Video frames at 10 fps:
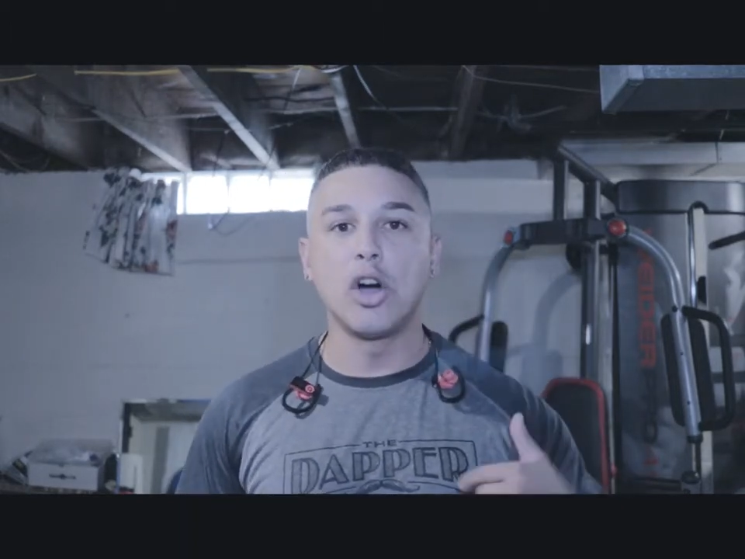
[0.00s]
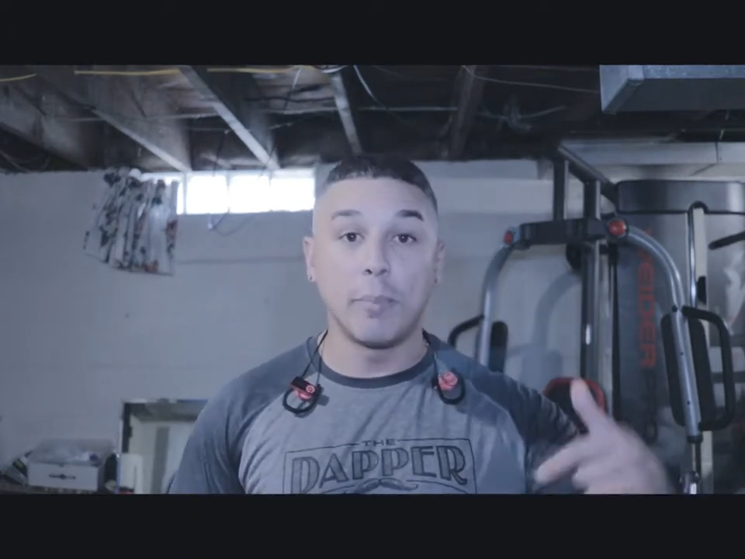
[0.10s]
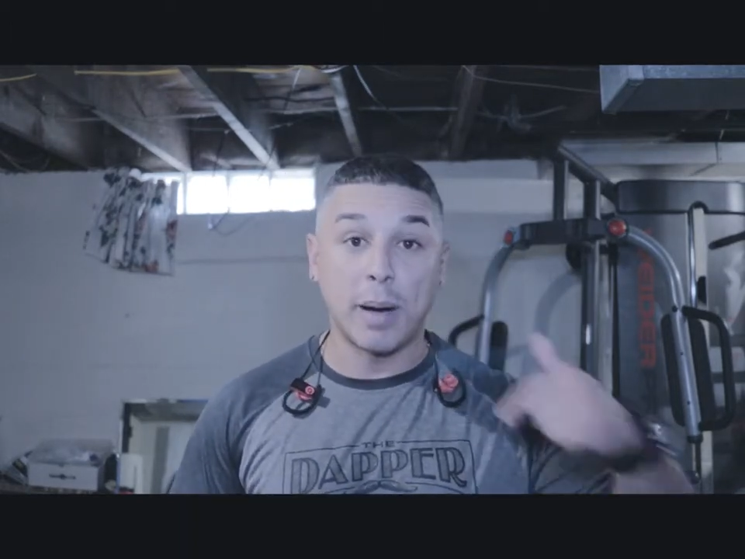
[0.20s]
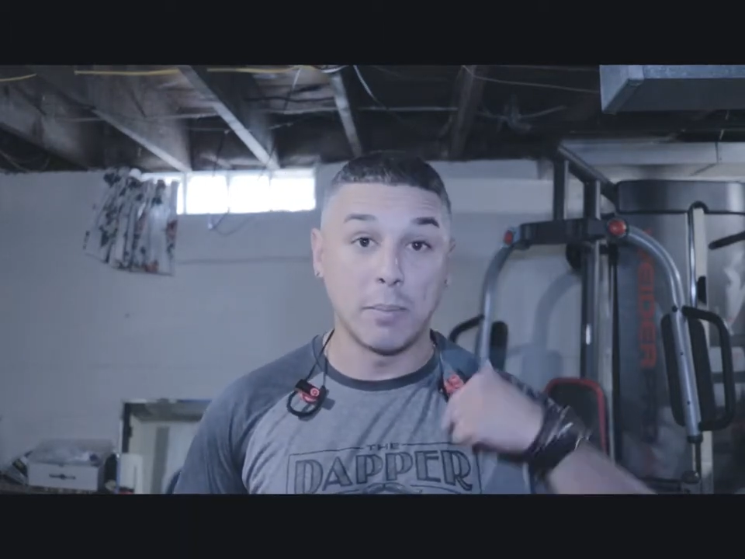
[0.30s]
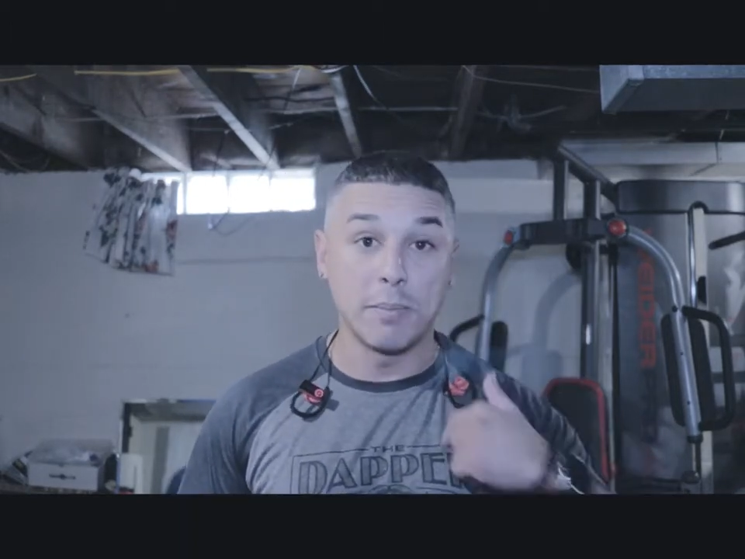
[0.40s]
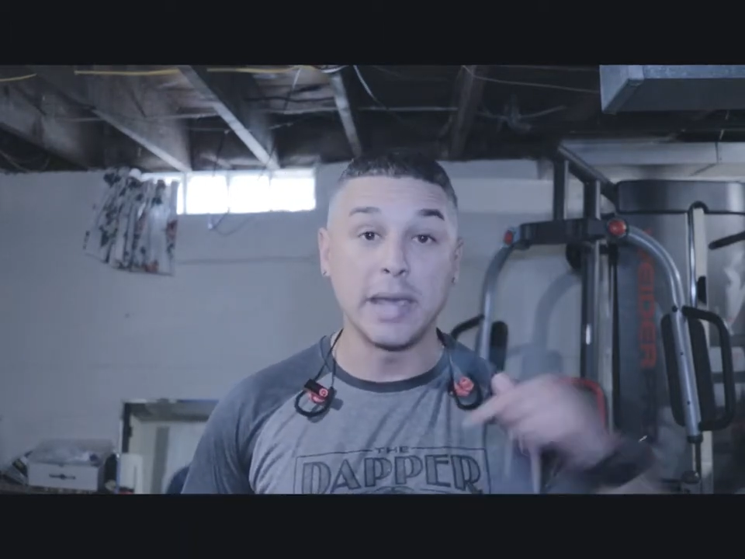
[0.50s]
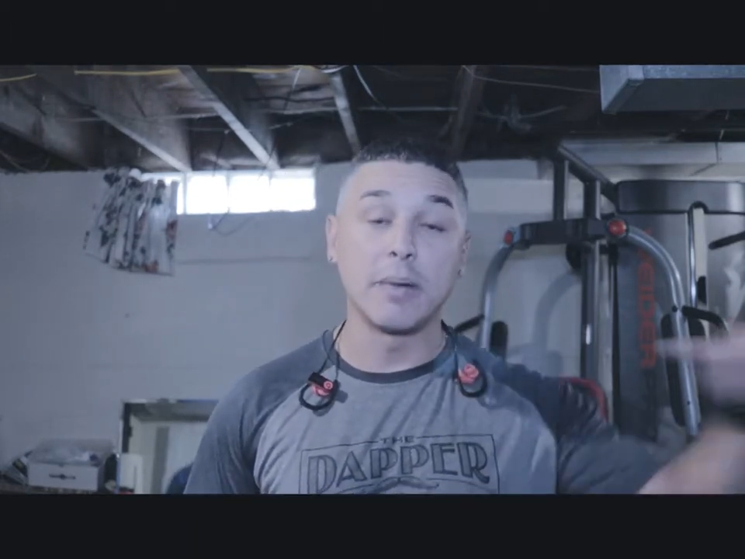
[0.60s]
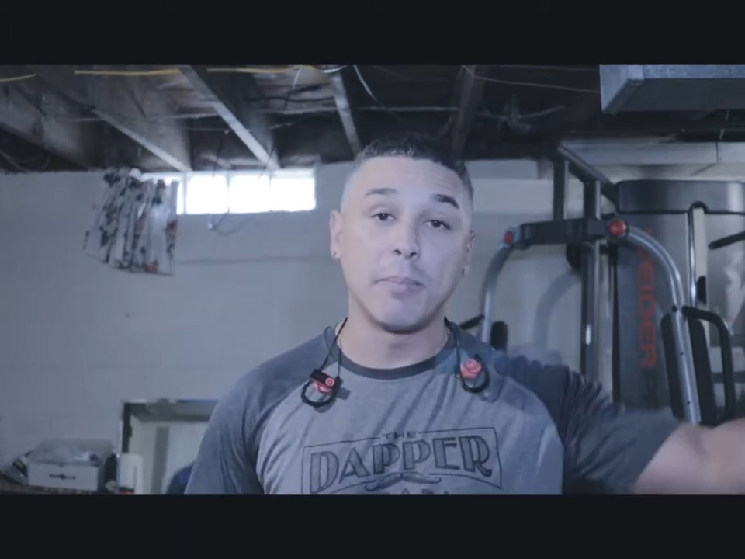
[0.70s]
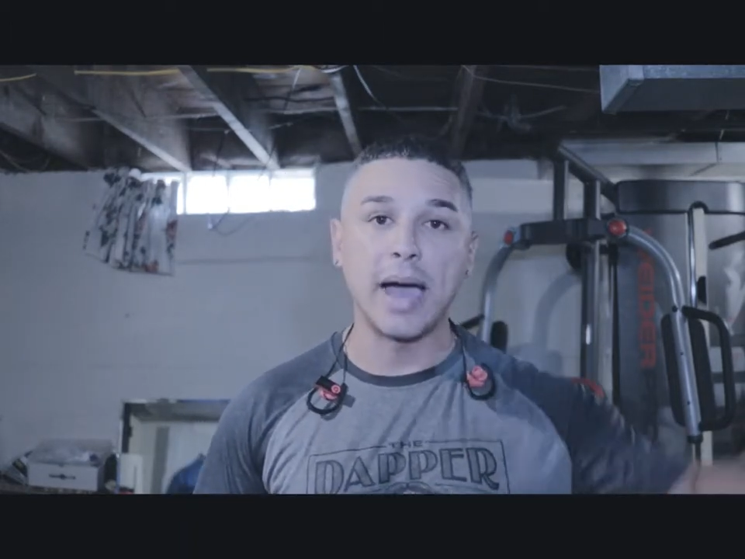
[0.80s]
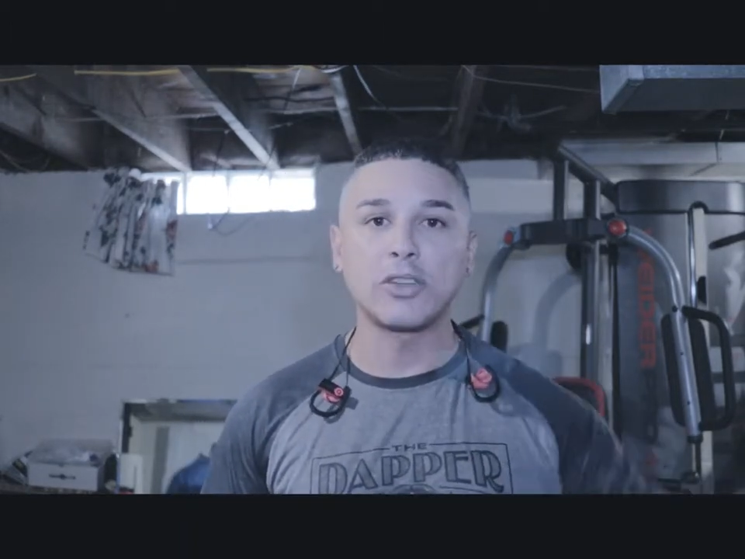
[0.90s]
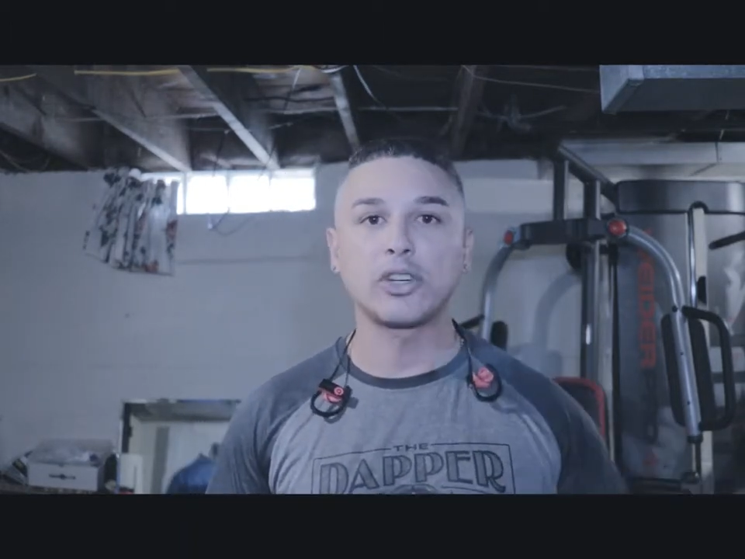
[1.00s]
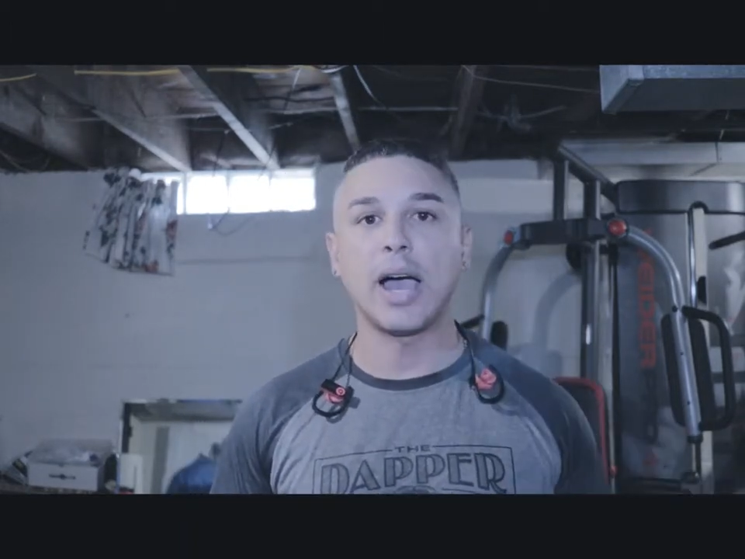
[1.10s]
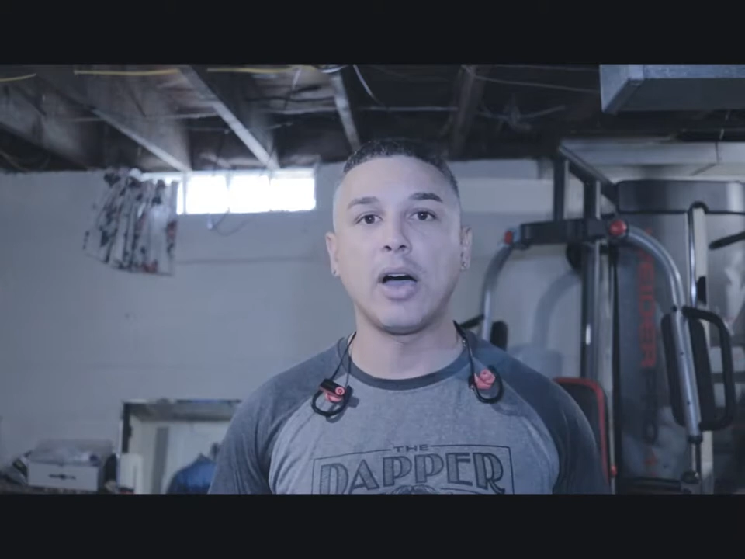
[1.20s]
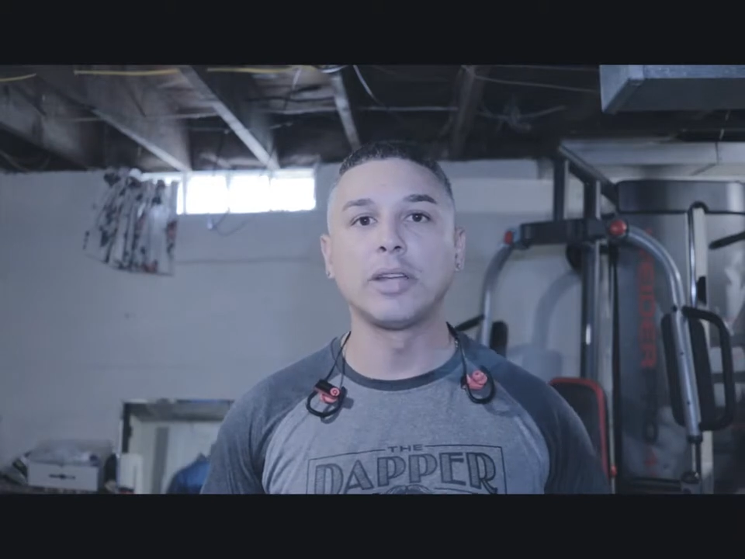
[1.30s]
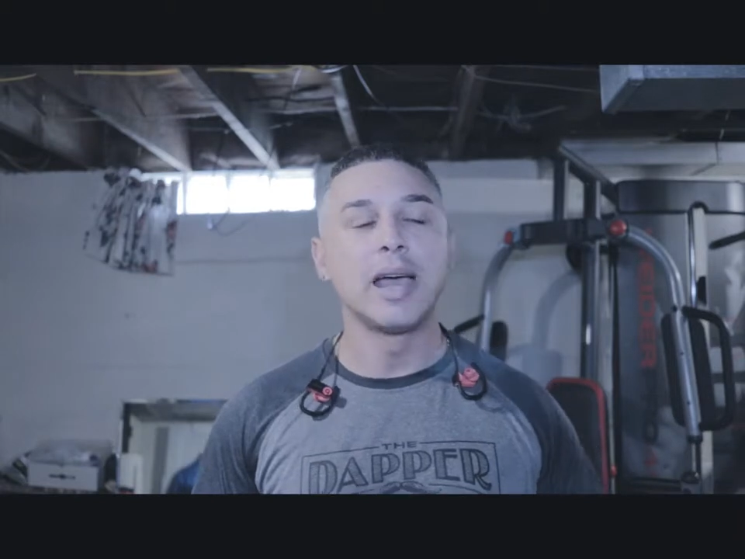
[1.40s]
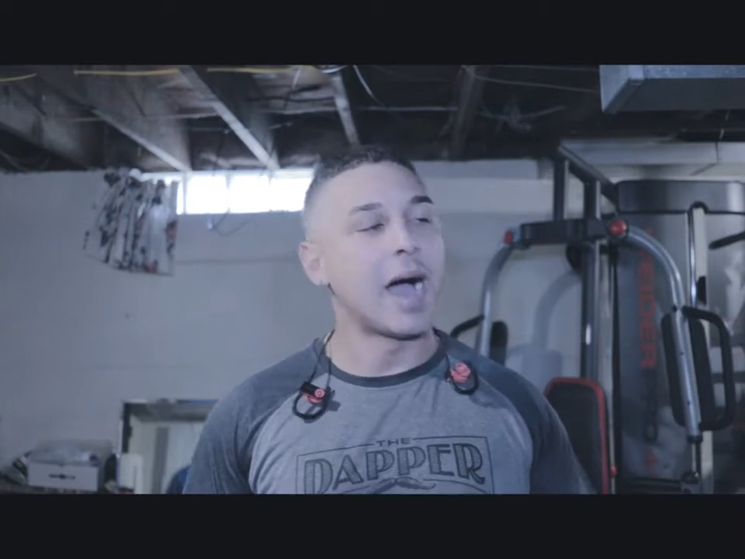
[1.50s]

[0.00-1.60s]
about me and my child,